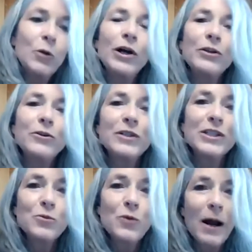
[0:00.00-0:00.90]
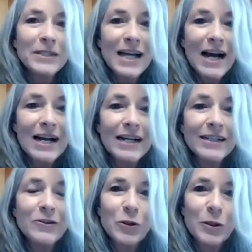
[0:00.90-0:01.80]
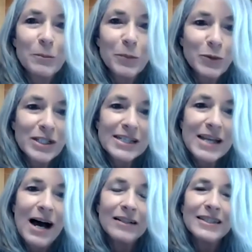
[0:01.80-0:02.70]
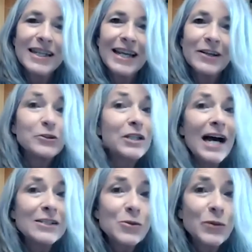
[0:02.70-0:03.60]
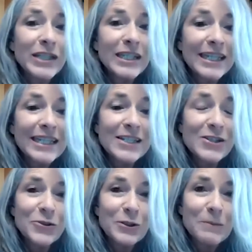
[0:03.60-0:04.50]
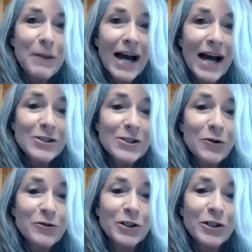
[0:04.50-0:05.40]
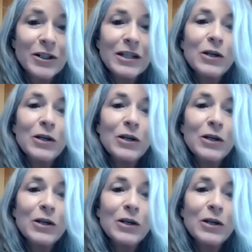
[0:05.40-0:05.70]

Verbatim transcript: whether it's Ramadan or a Buddhist holiday or last week, Easter and Passover,